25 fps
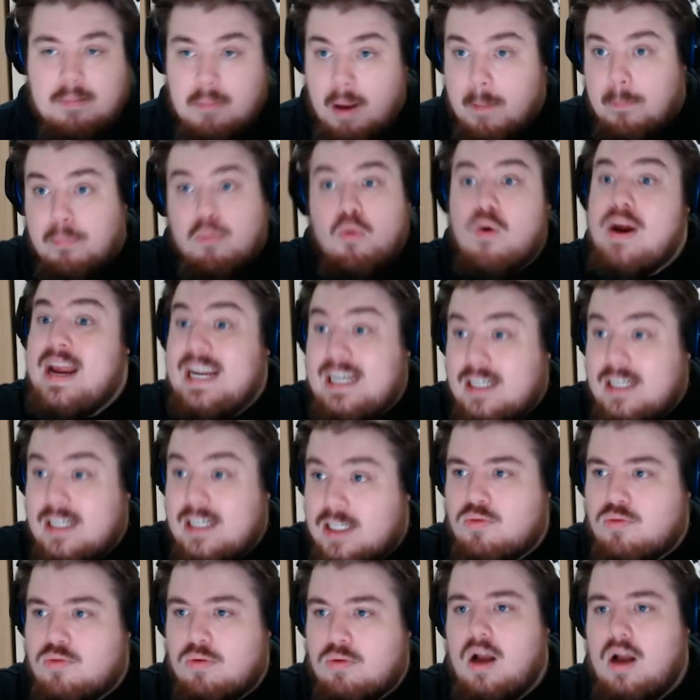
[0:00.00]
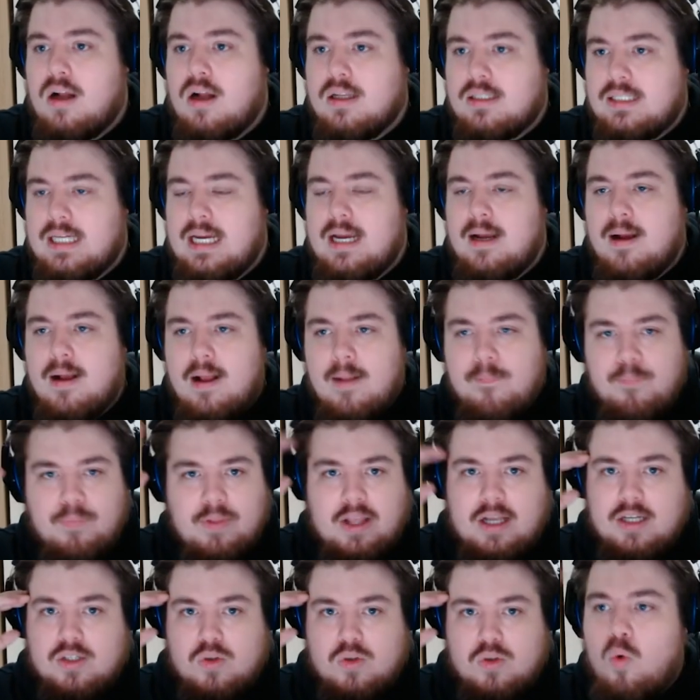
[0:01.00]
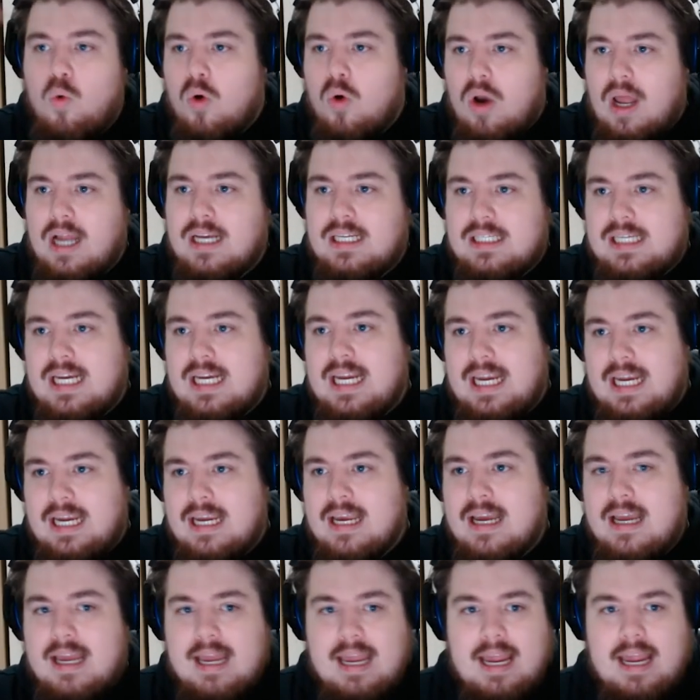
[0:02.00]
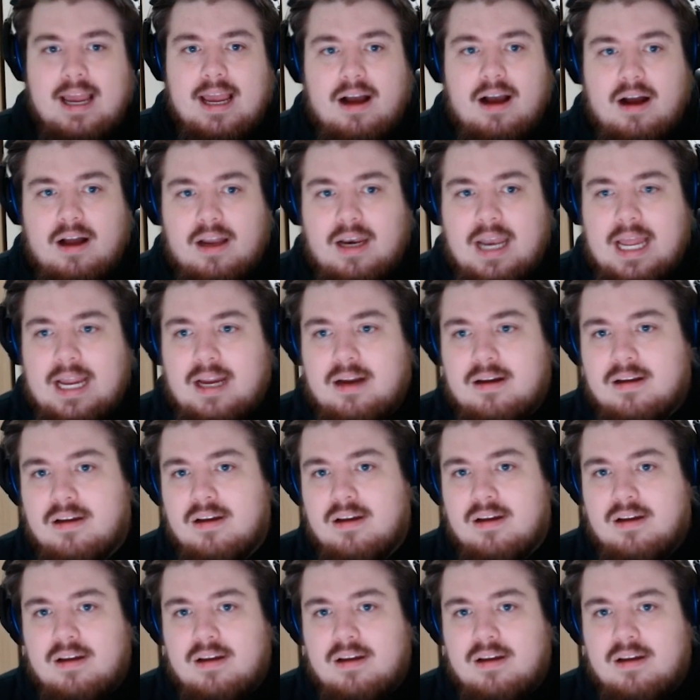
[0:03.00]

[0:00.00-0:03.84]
My brain disregards it because all I see are like